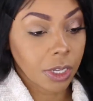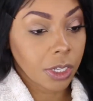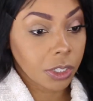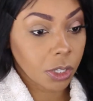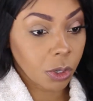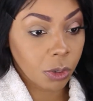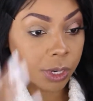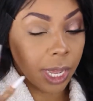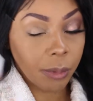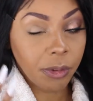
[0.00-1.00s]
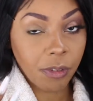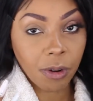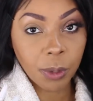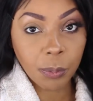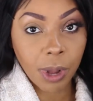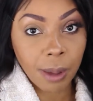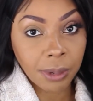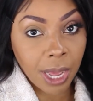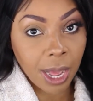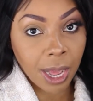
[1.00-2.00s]
So now that we've already primed
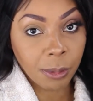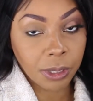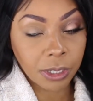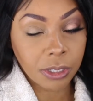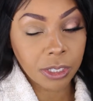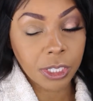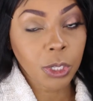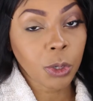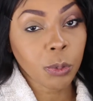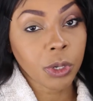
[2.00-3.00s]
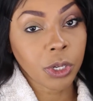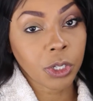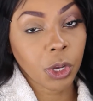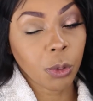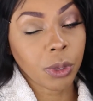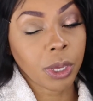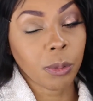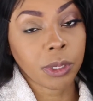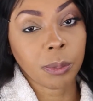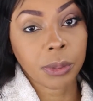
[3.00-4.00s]
the eye with the concealer, we're going to go in
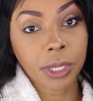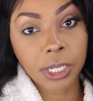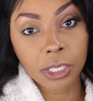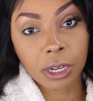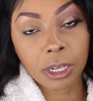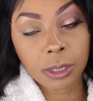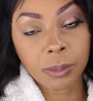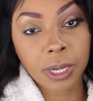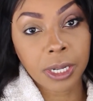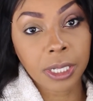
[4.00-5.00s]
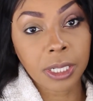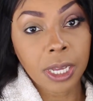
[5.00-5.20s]
with the BH Cosmetics